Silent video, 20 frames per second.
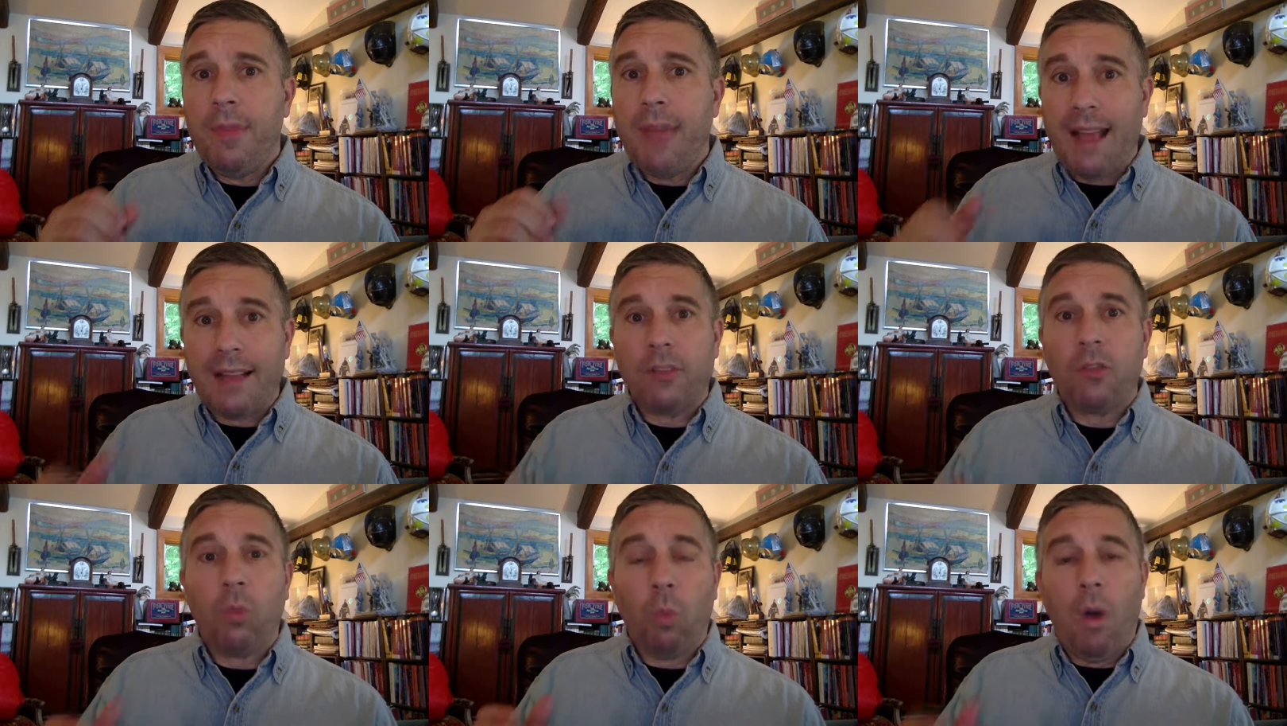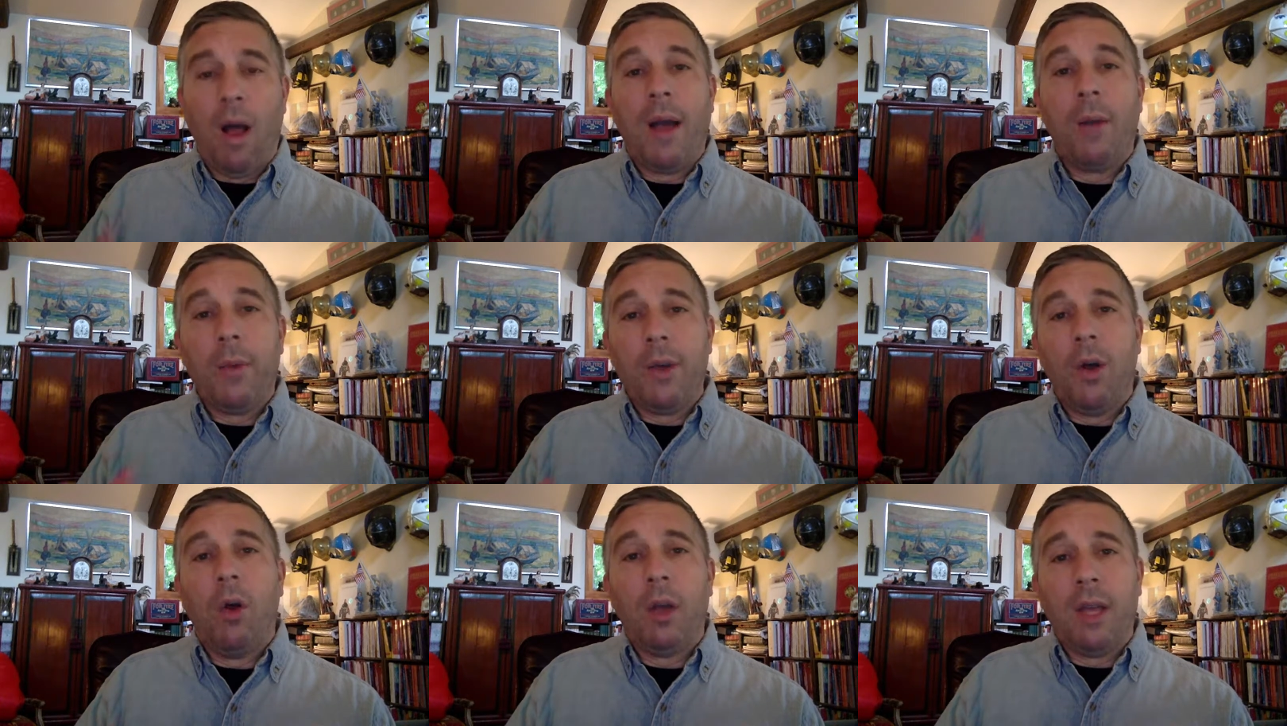that's
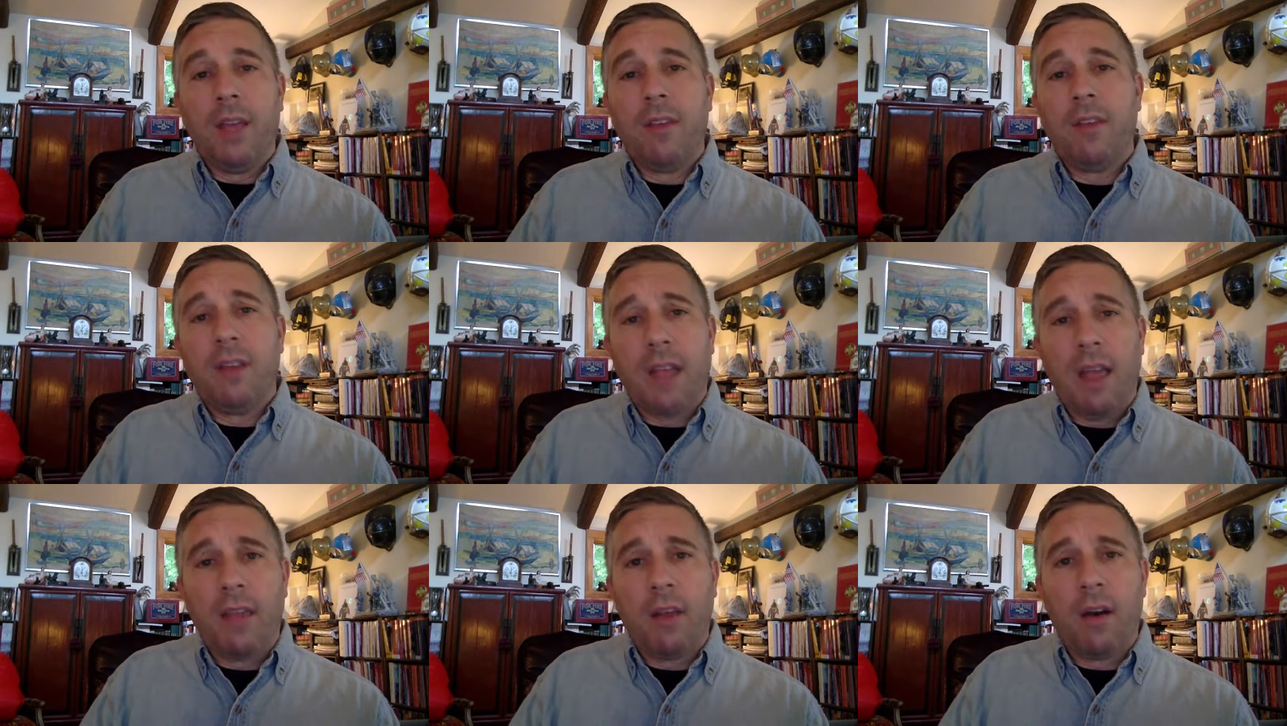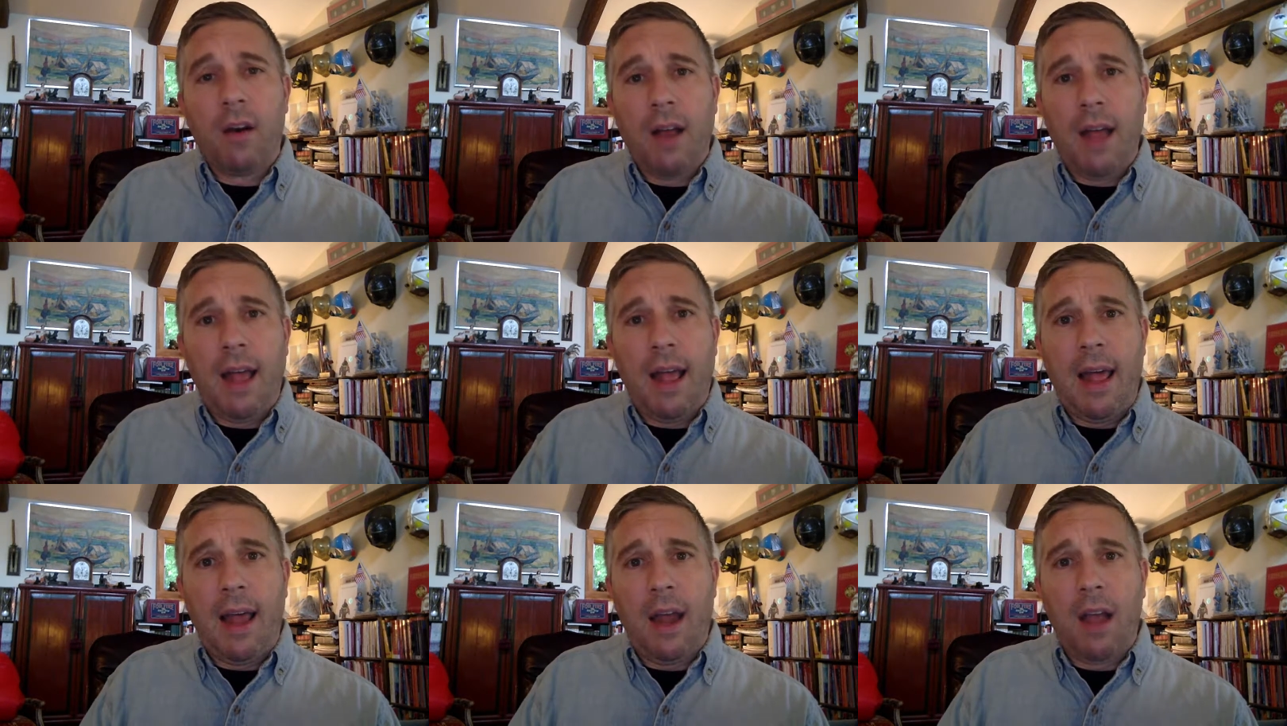why we all get together
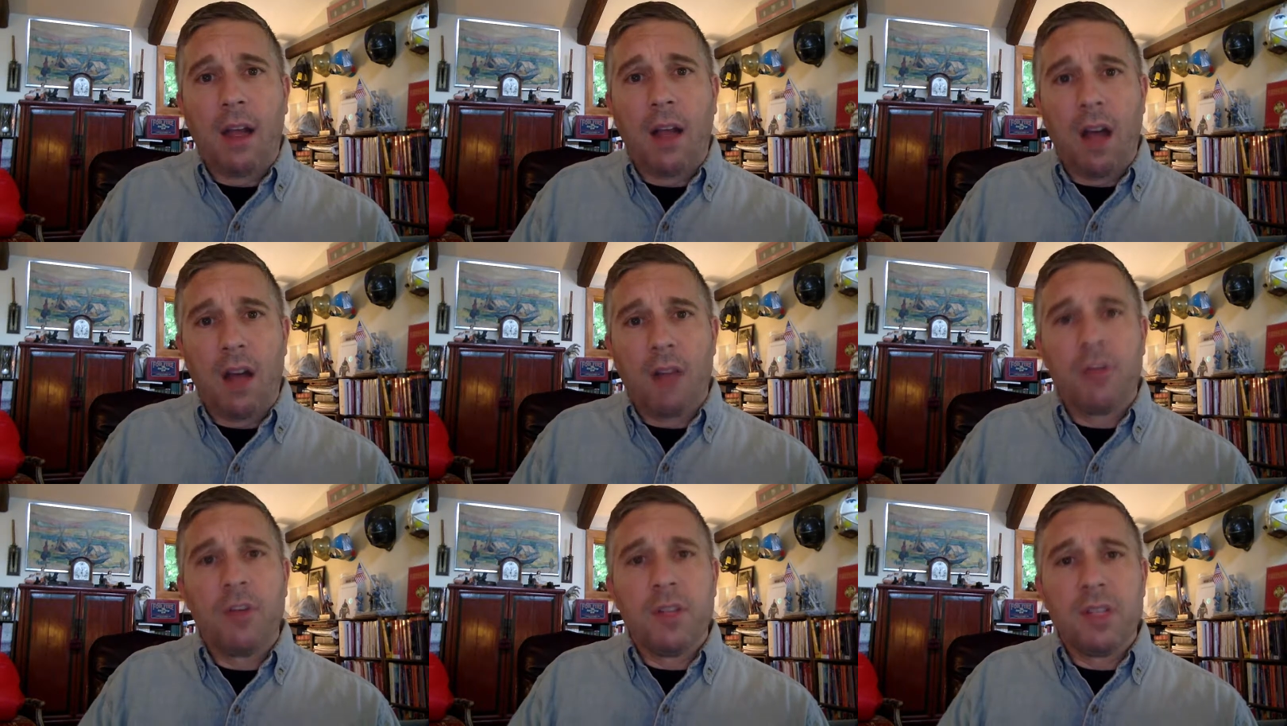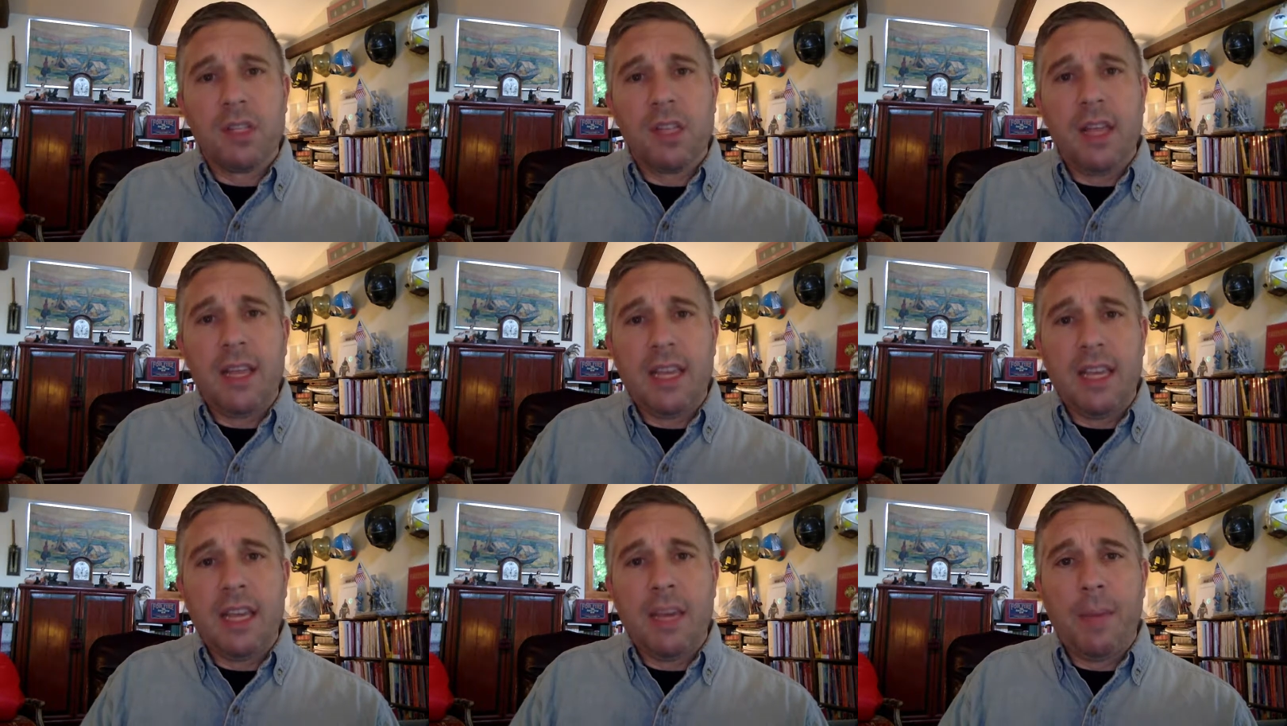at a conference
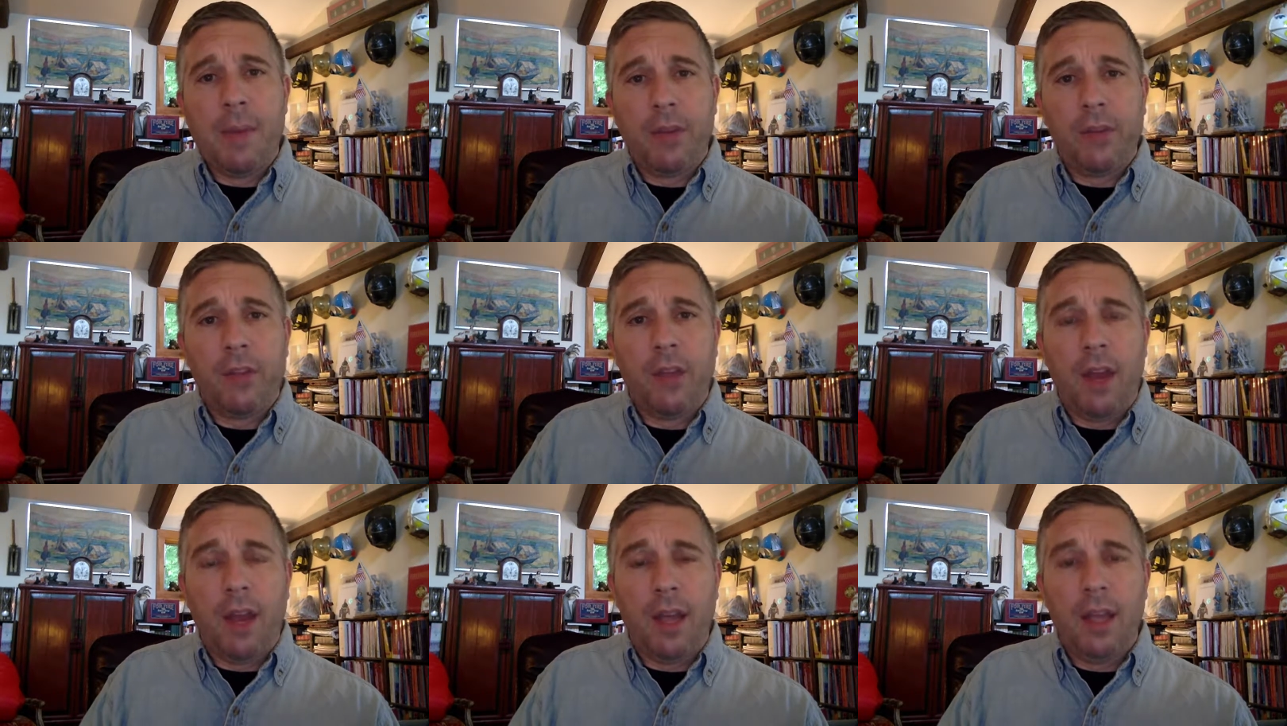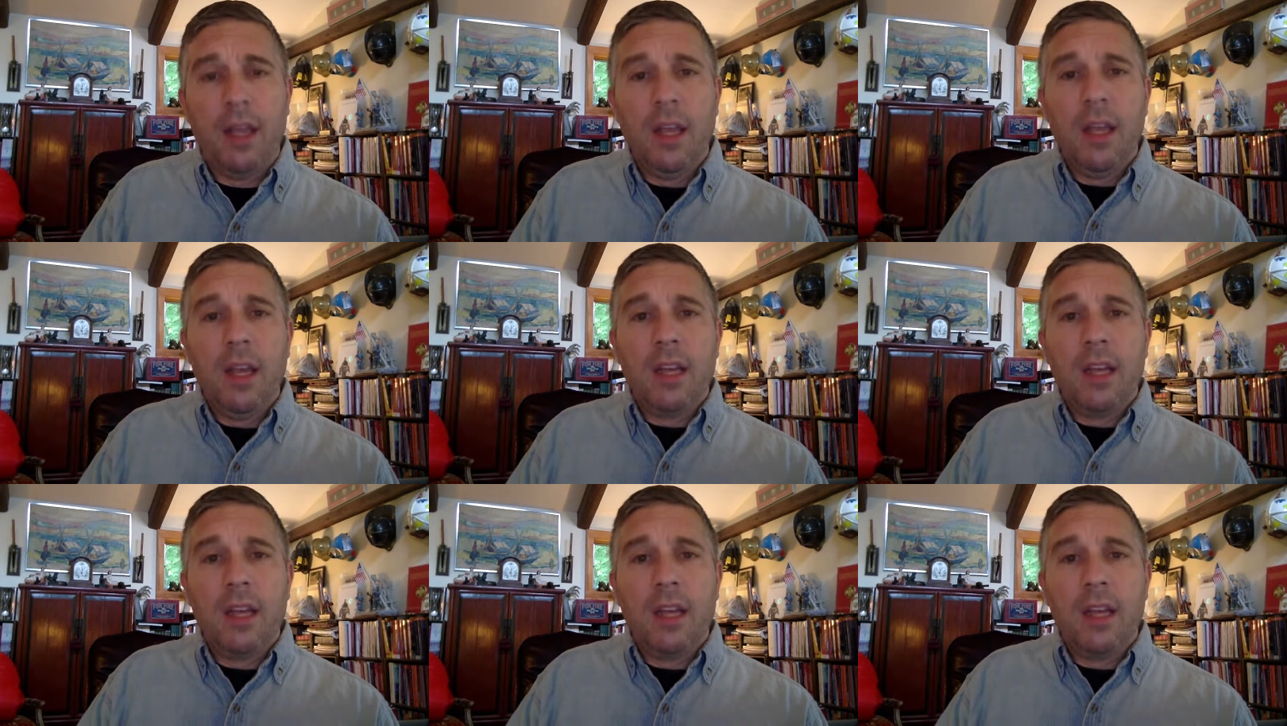like EMS today.